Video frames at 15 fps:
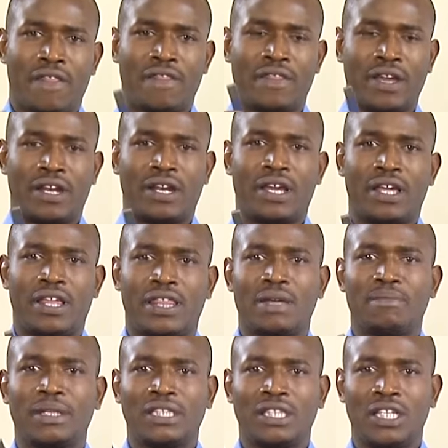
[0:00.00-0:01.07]
then the
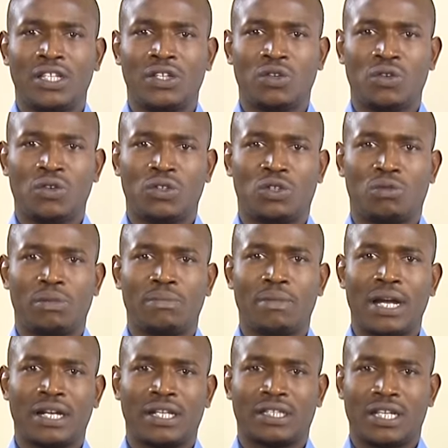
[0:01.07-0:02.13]
material to be
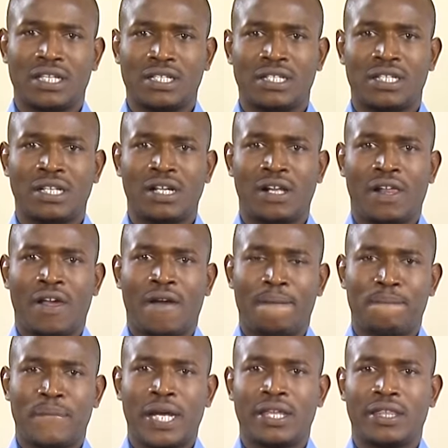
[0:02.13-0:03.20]
magnetized
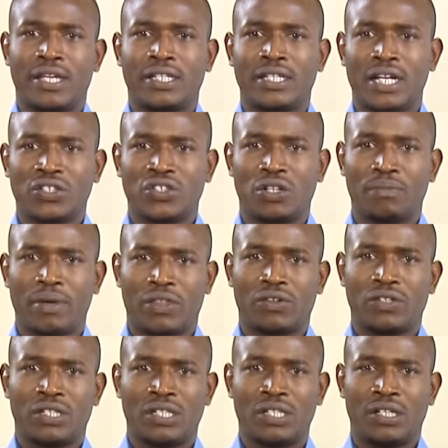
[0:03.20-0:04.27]
by the induction
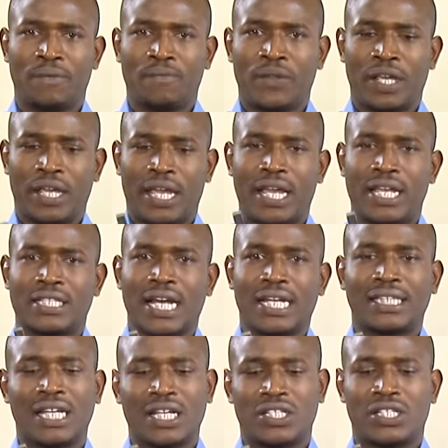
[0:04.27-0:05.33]
method is
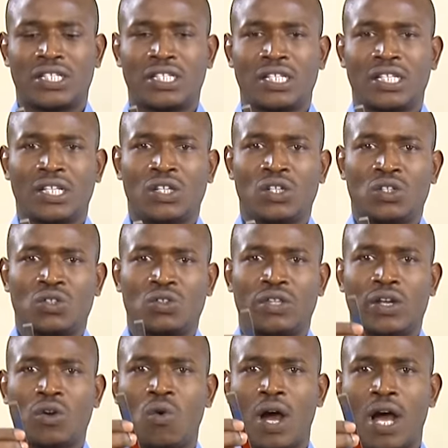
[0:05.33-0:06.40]
attached to
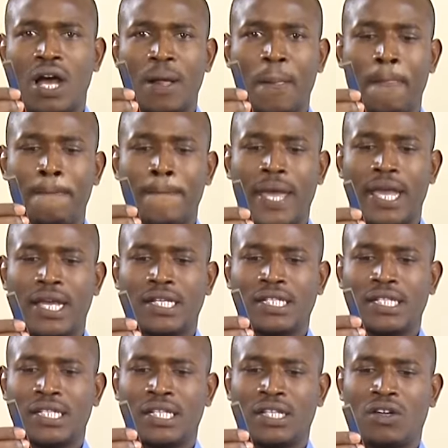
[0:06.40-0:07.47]
the lower
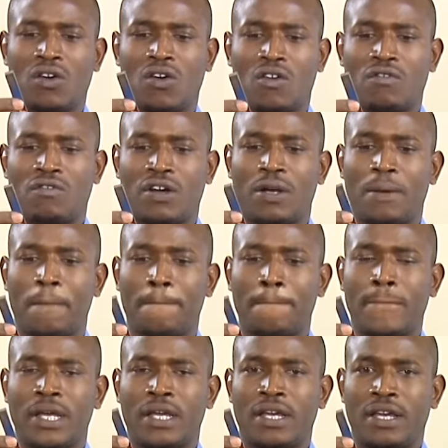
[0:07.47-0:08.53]
edge of
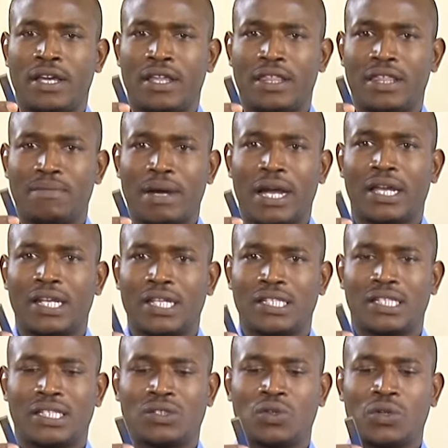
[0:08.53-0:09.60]
the magnet.
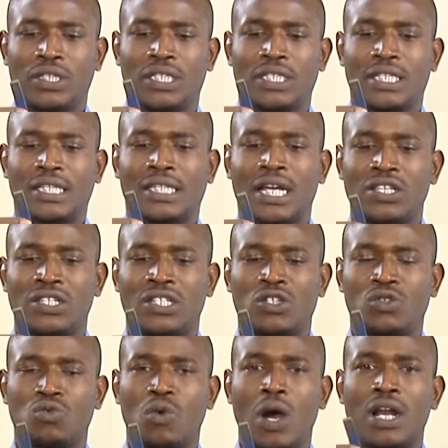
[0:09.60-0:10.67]
So it is attached
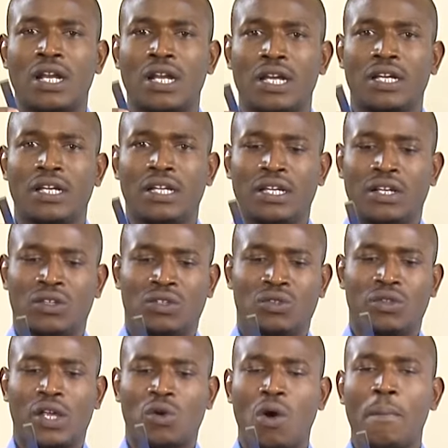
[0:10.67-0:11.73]
to
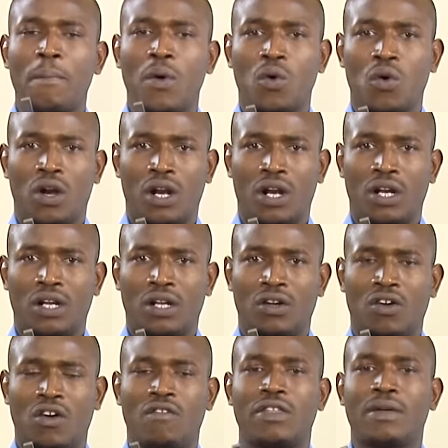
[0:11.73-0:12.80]
the lower pole
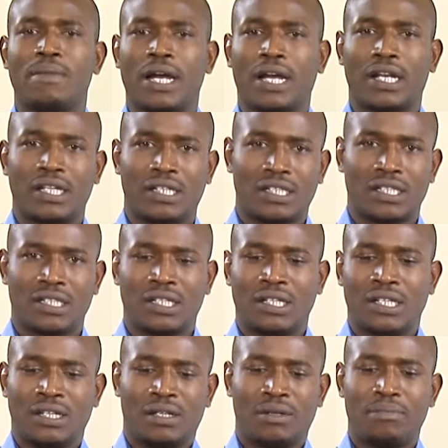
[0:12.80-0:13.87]
of the magnet,
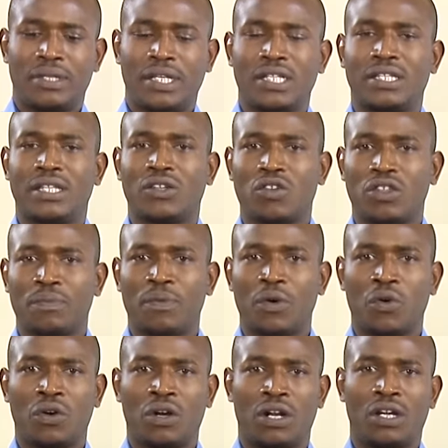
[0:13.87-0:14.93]
be it the north
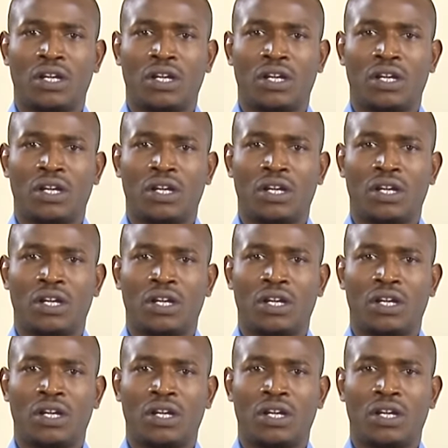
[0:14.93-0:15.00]
pole